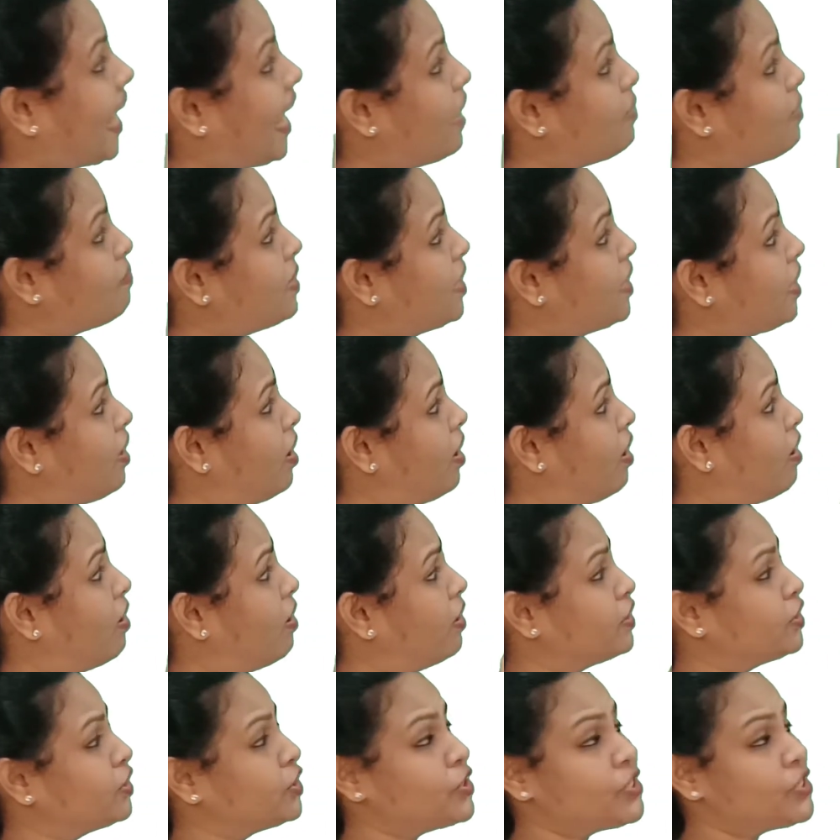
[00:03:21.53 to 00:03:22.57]
came
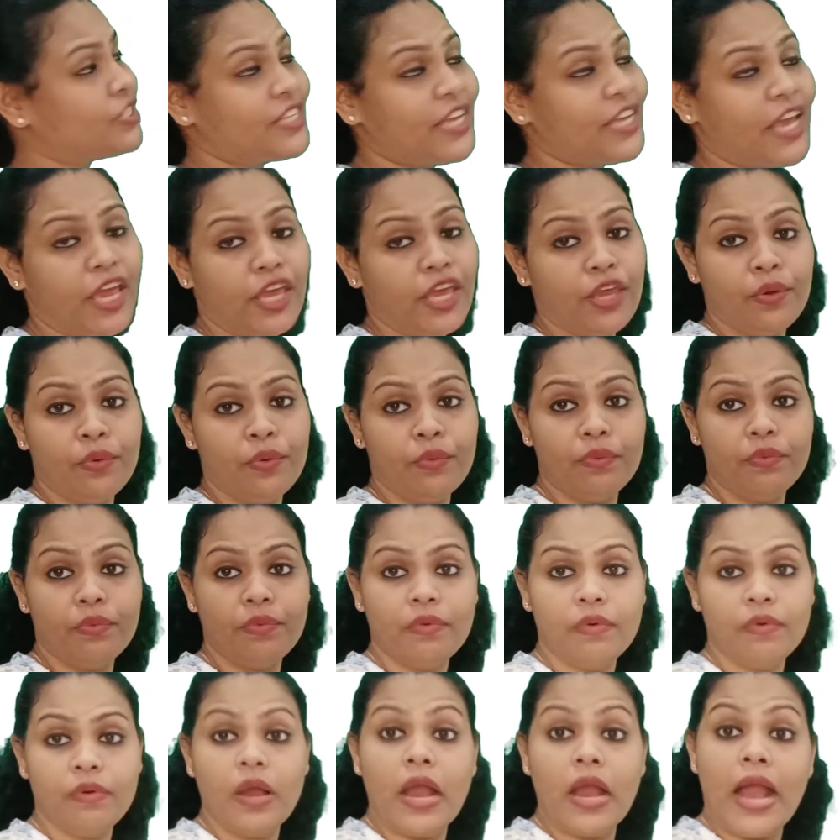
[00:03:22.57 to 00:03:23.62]
here to see you.
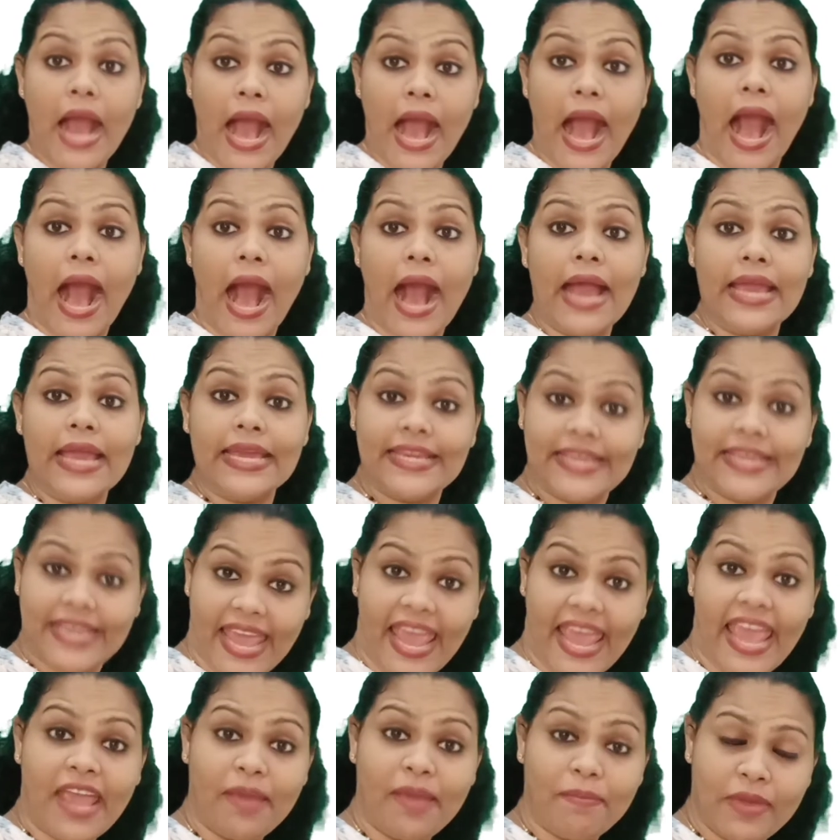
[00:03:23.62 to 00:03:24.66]
I
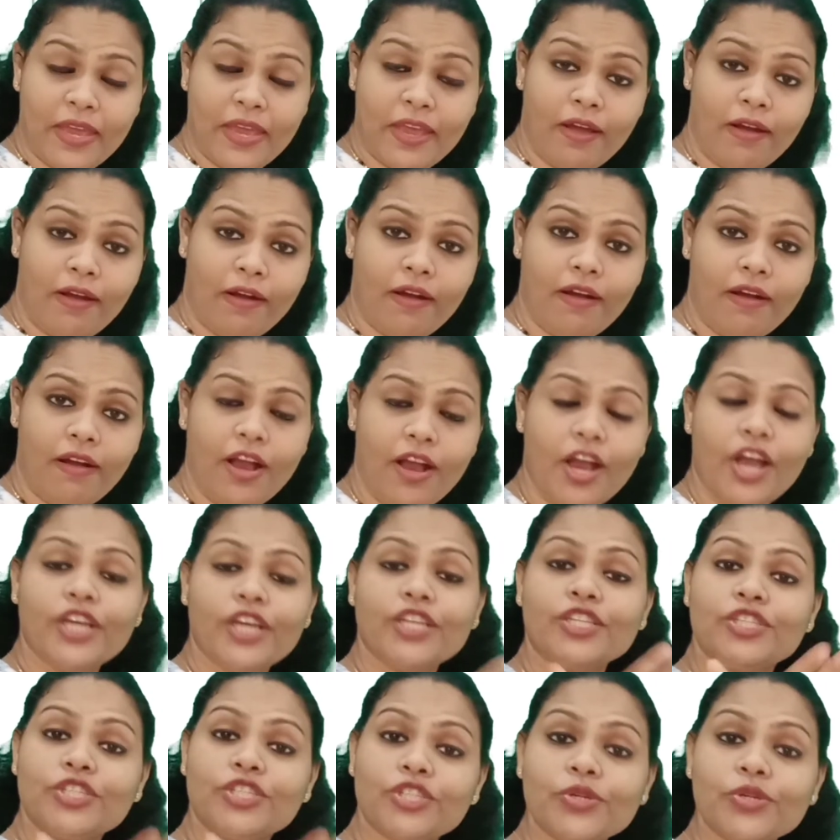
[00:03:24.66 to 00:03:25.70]
came here
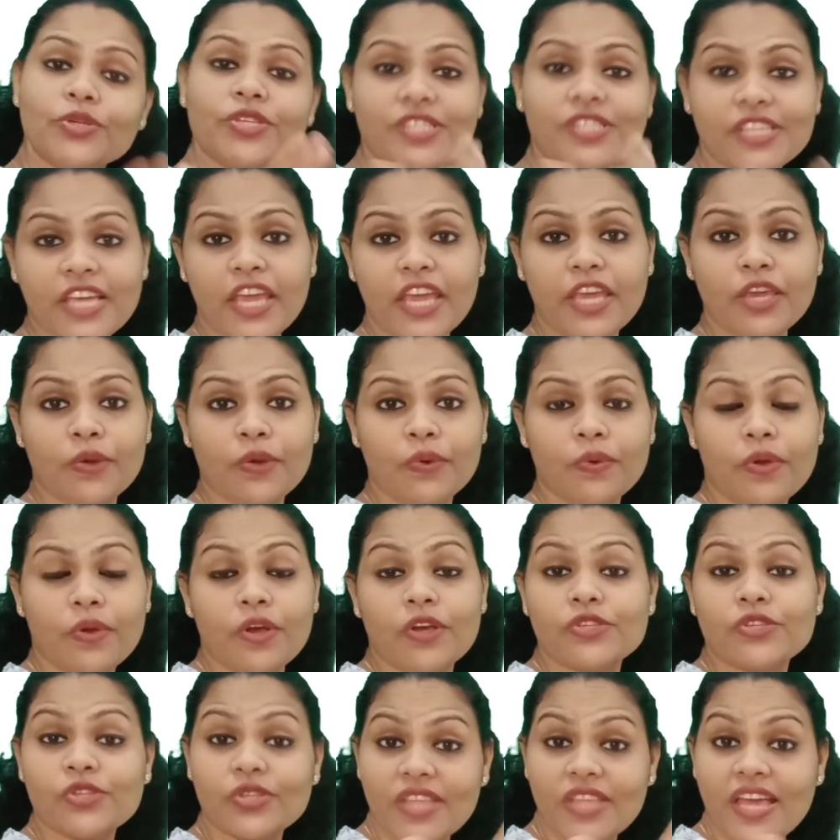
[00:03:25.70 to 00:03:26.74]
to see you.
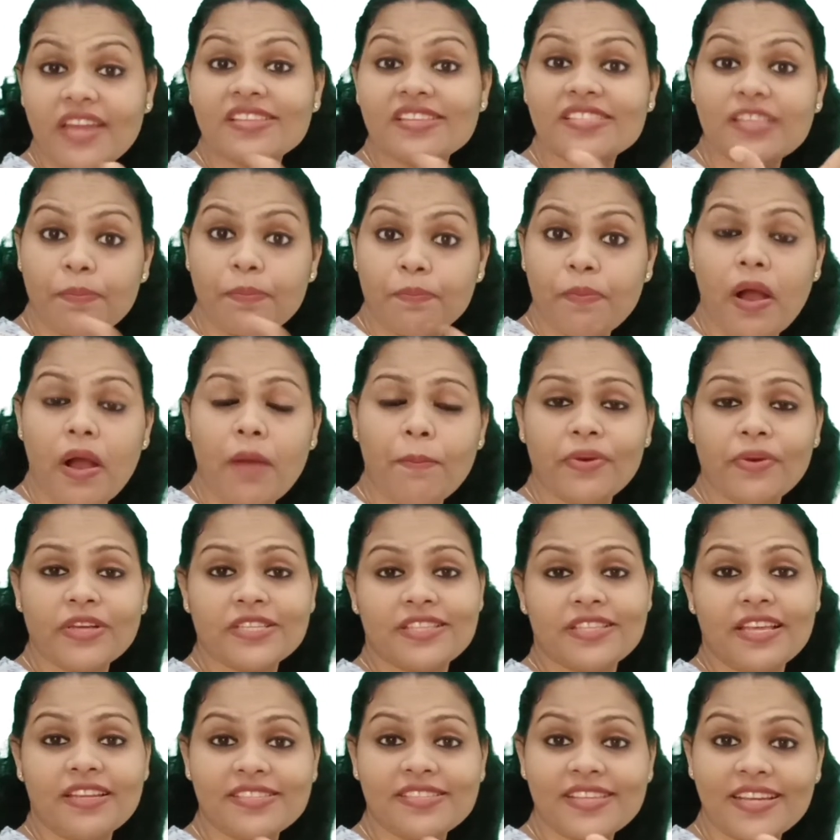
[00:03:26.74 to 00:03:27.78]
So there is a
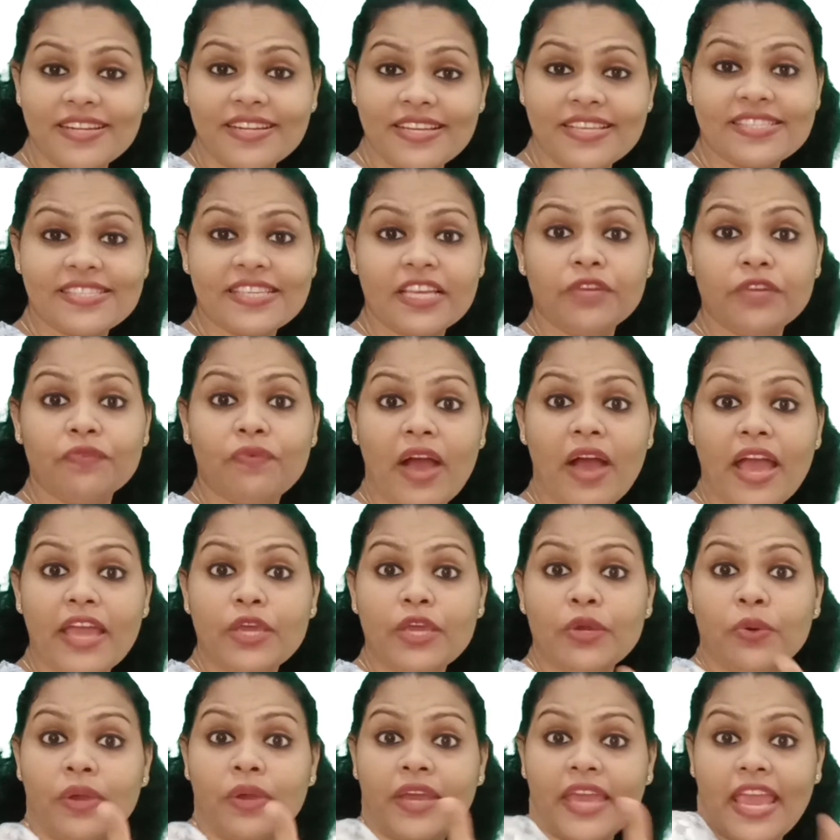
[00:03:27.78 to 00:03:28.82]
purpose. There is a reason why
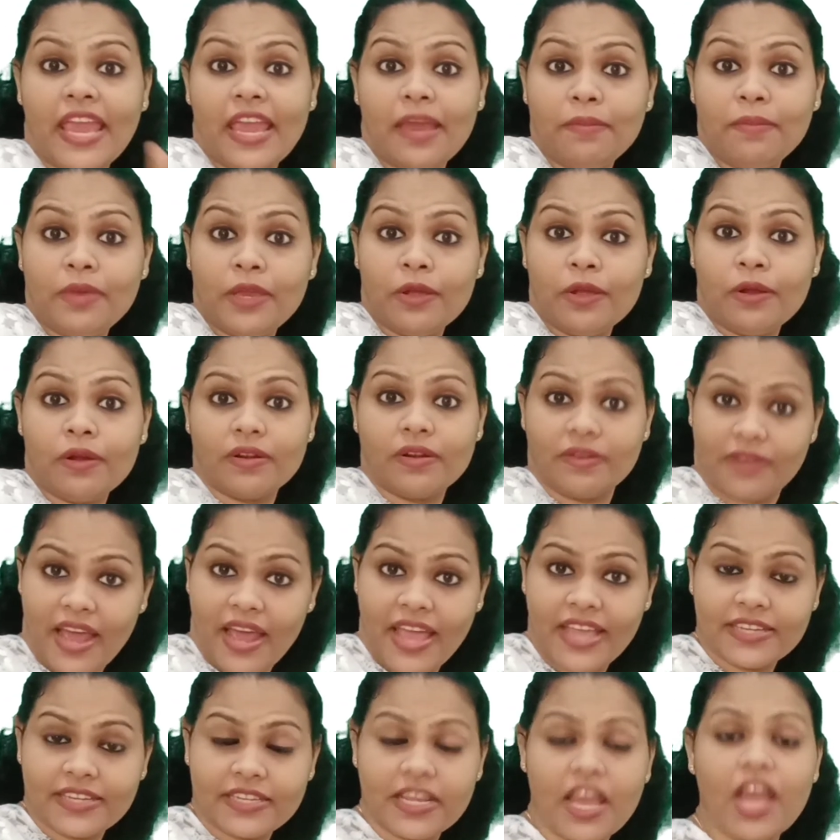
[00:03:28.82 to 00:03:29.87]
you came here,
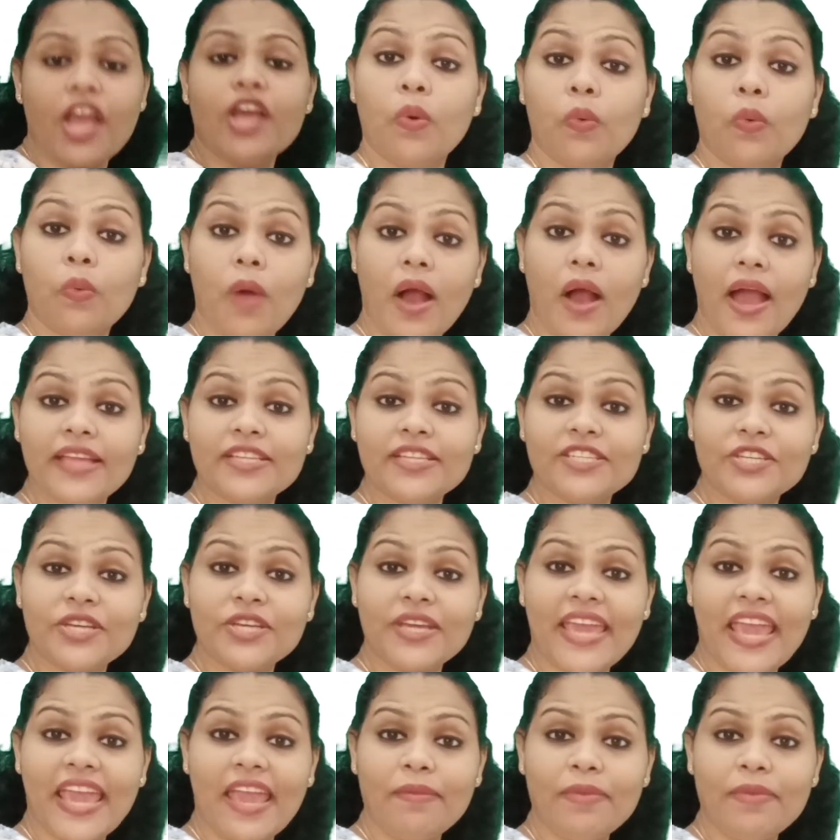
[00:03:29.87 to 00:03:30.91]
right? Why do
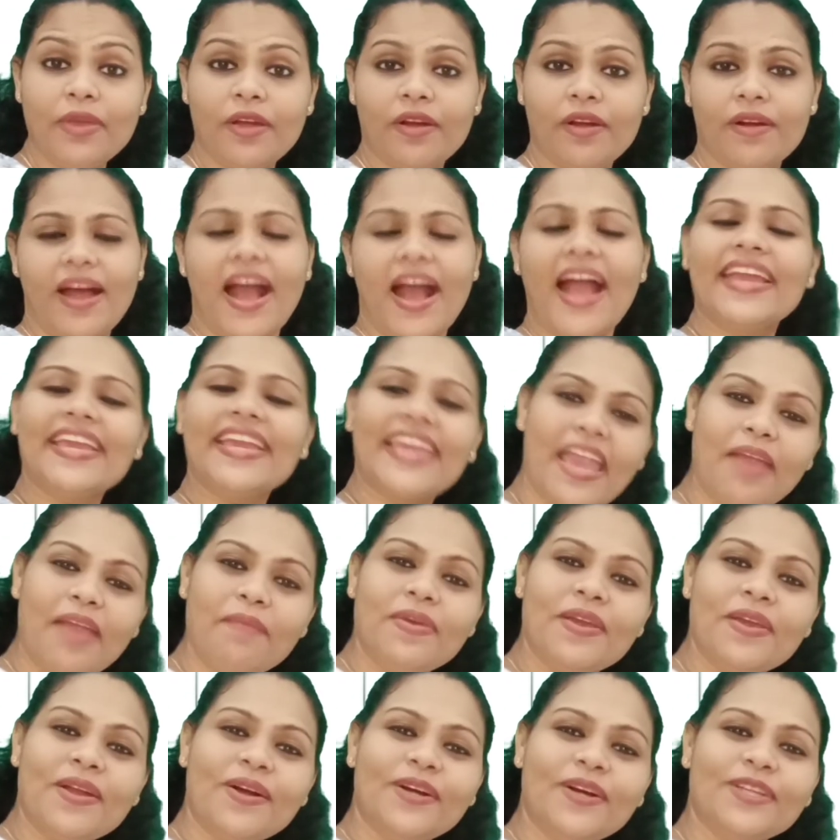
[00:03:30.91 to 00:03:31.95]
you came here? I
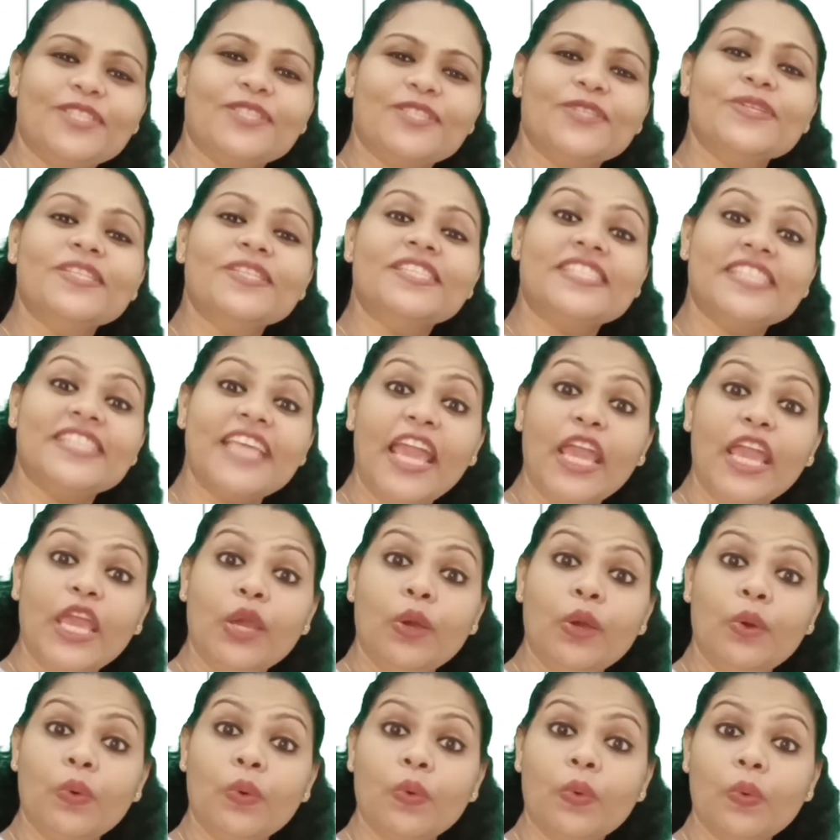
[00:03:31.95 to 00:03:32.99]
came here to
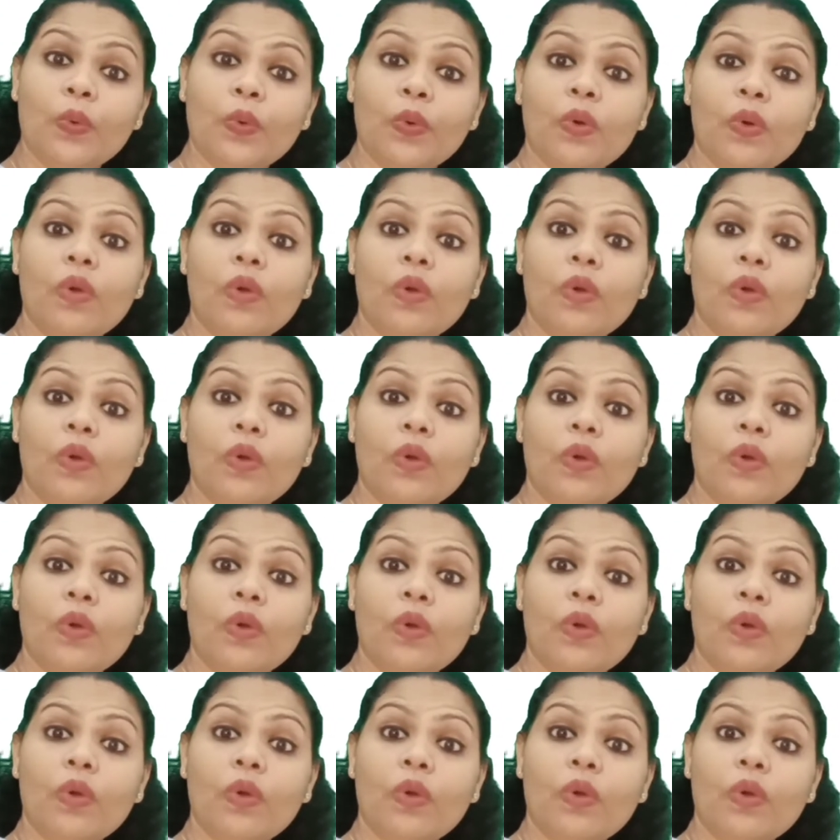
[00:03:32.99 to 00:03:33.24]
see you.